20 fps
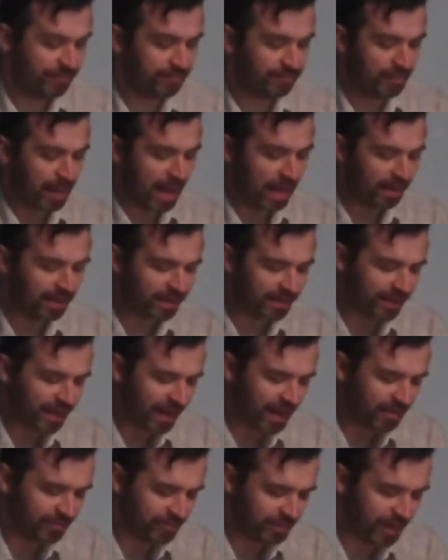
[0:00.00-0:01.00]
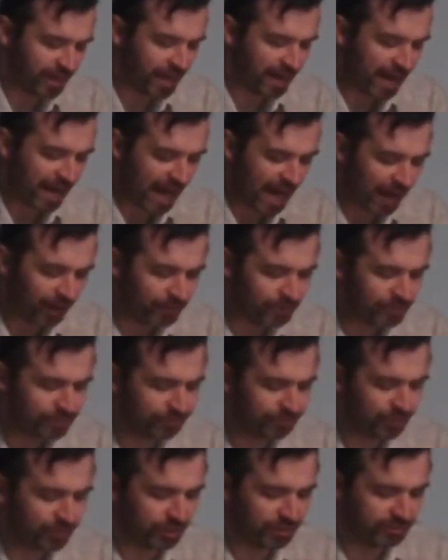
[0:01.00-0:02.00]
Balak gave me a house
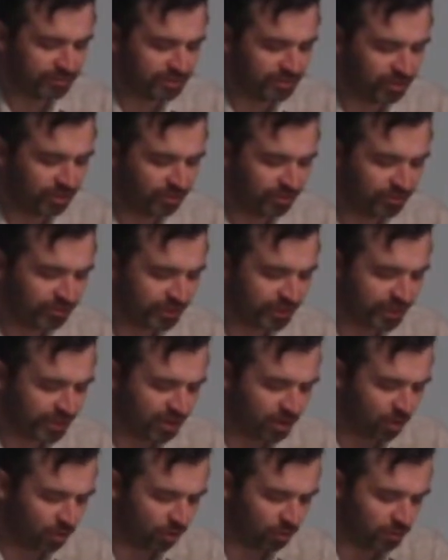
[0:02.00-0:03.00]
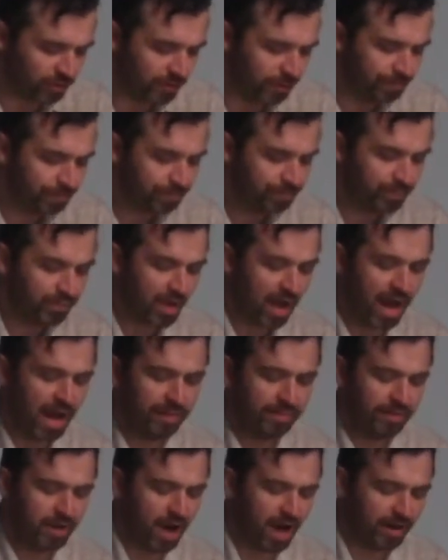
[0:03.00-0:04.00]
full of silver and gold, I
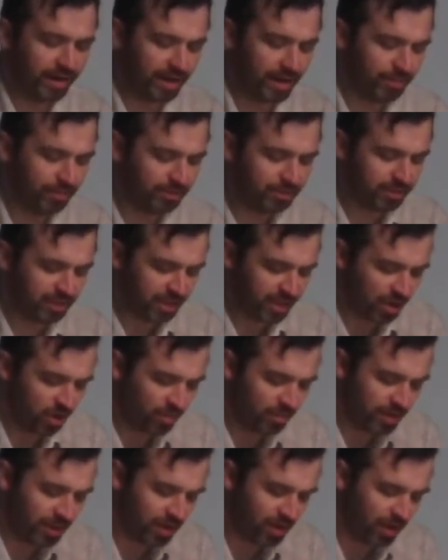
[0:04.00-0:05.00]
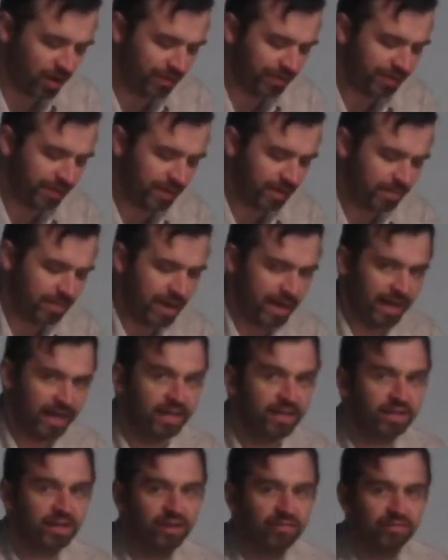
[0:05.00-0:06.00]
am not able to go beyond the
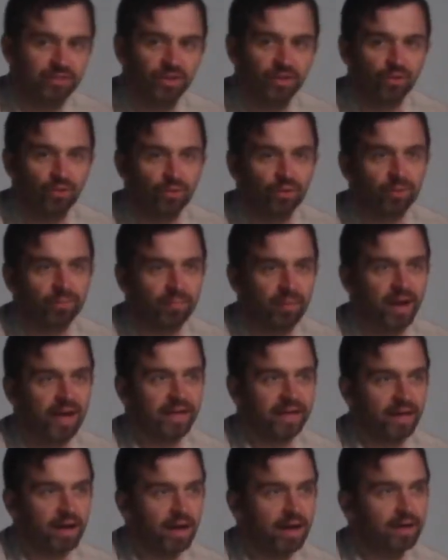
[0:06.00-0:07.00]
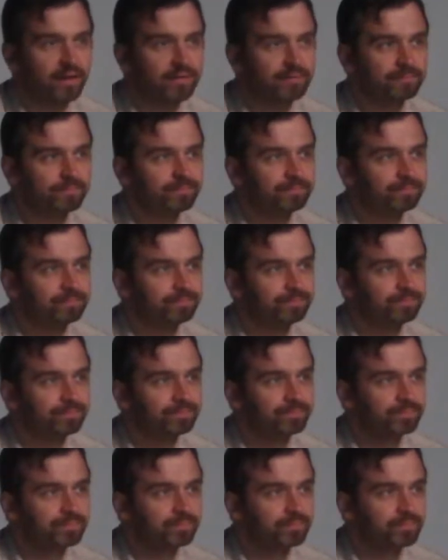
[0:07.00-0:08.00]
command of the Lord my God.
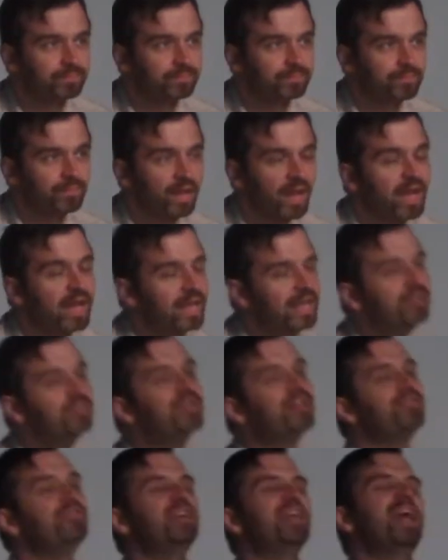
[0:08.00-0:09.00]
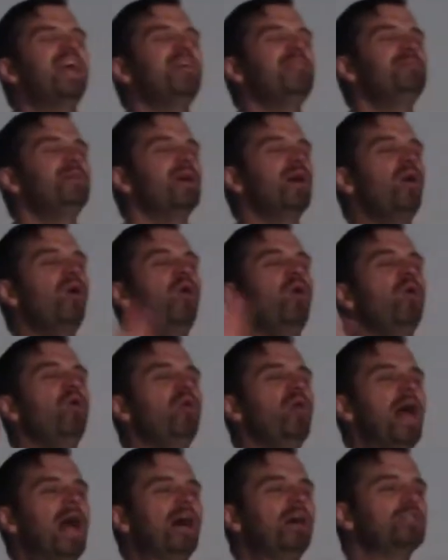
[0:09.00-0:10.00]
Even if he gave me a
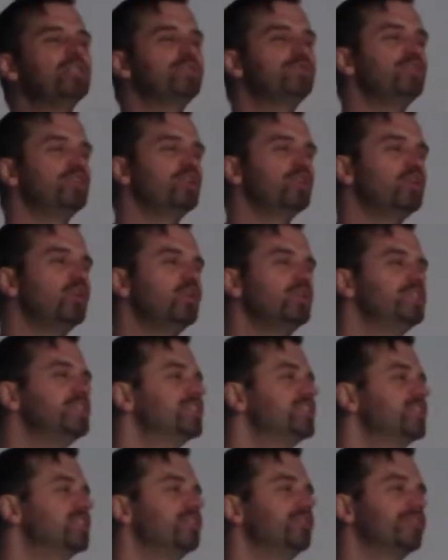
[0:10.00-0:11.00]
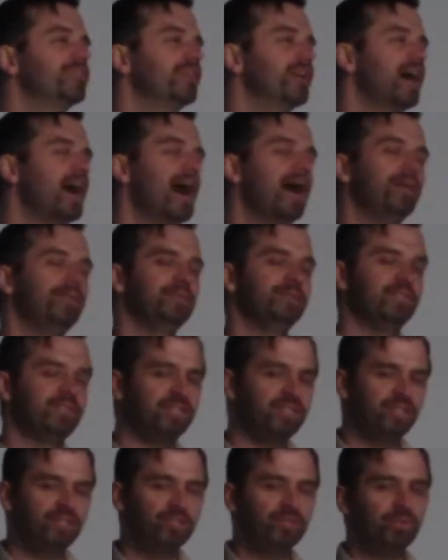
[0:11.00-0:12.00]
whole house full of gold and silver, I would
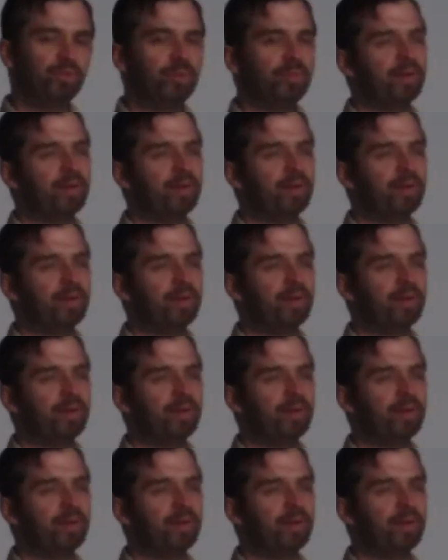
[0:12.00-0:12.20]
still do what